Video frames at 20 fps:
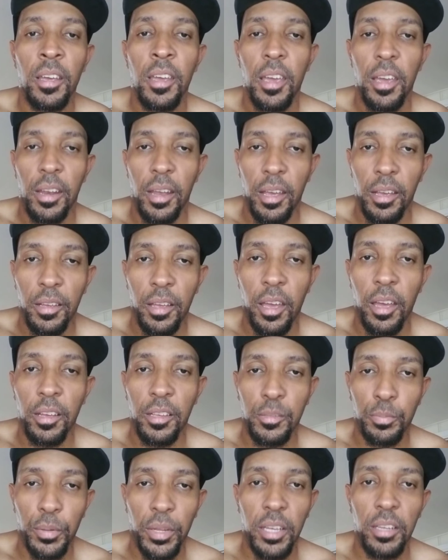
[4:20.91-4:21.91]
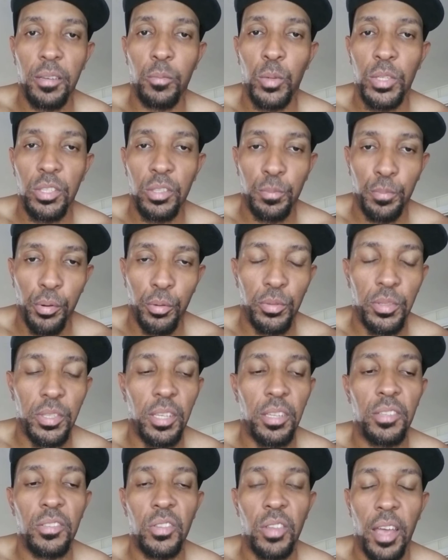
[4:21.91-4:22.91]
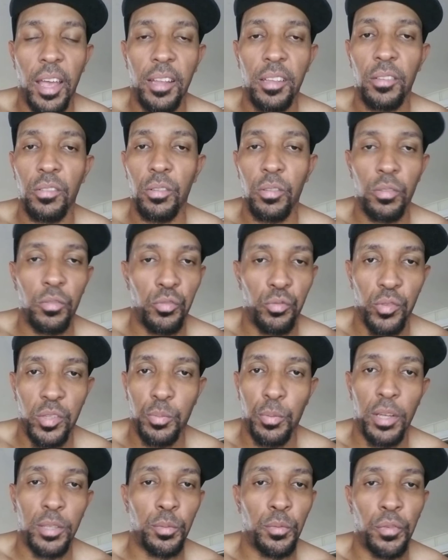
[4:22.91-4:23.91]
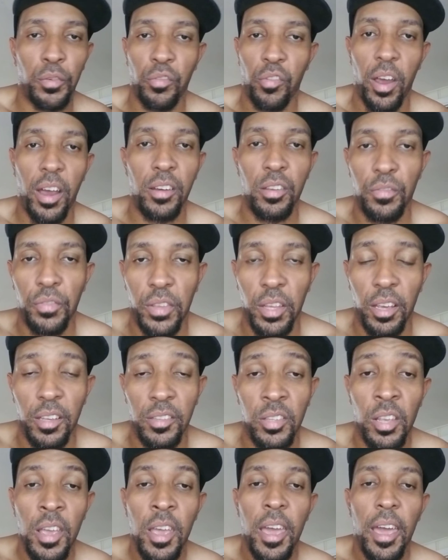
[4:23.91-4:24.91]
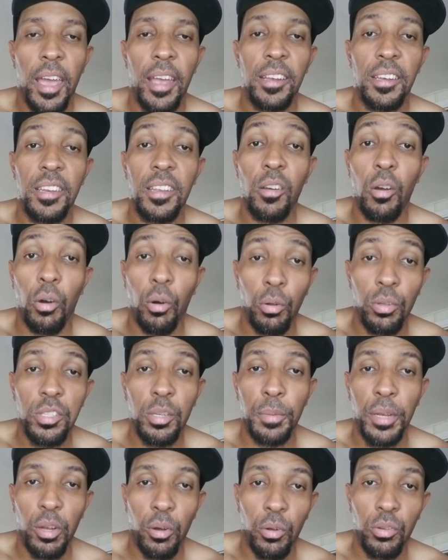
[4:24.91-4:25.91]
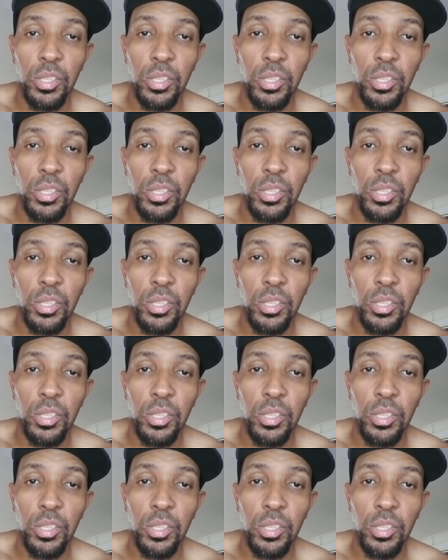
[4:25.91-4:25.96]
and I explained, which is proteins that is responsible for a variety of things. And the ultimate